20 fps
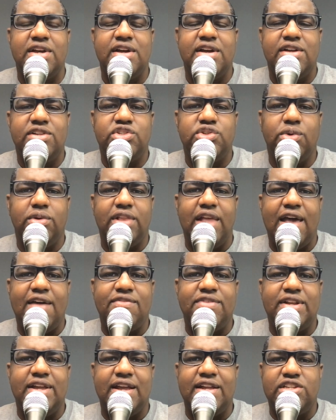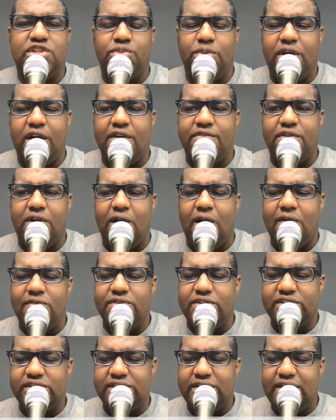to 11-12 on
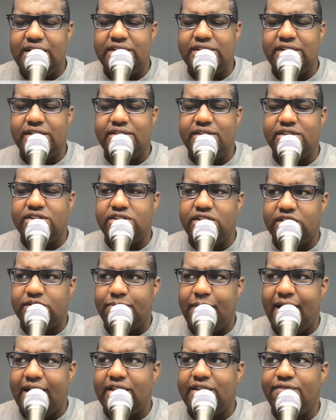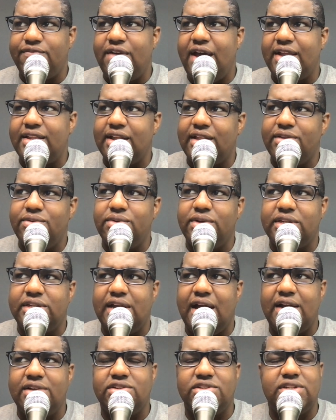the season. This despite the fact that Luka
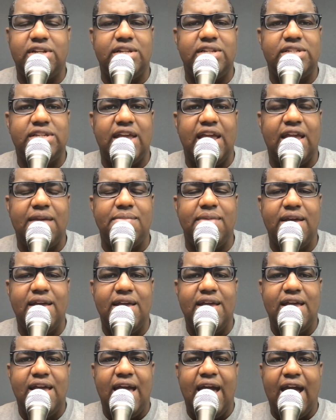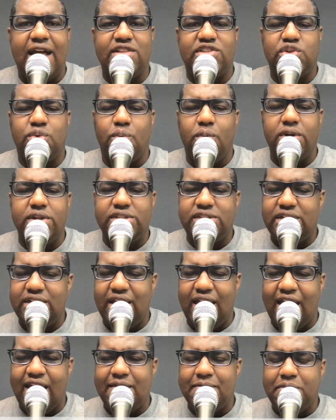Doncic in this game had
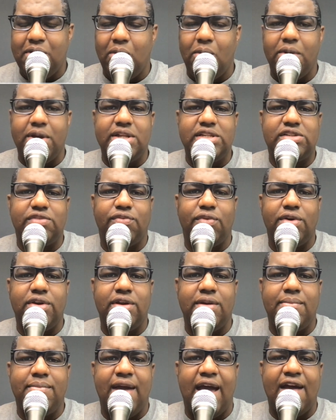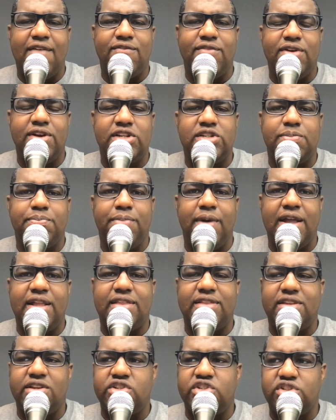28 points for your Mavericks.
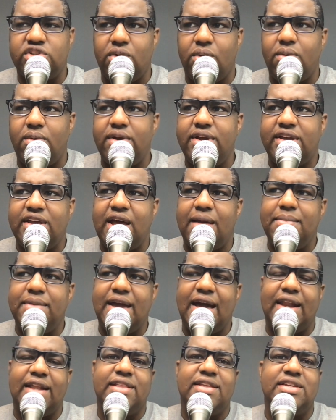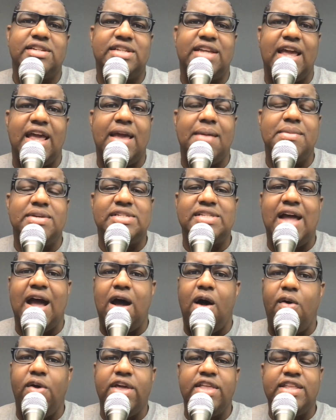But the story coming out of this game is not
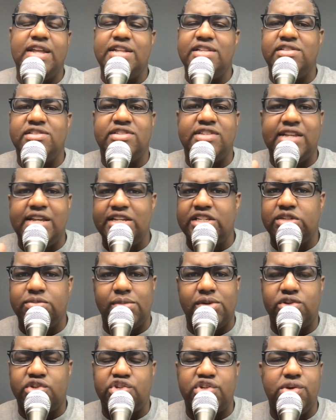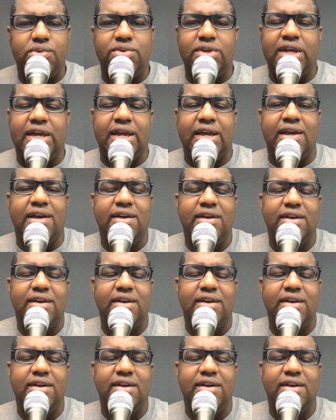only the dismal shooting